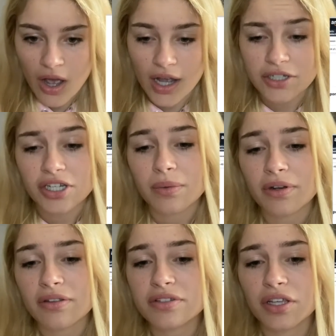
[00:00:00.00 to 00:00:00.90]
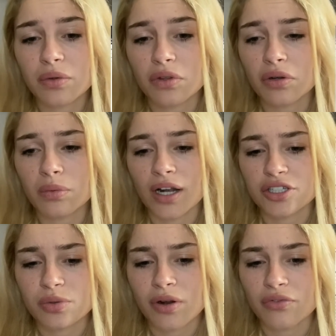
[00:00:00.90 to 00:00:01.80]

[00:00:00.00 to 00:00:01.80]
I actually want one of those cute little retro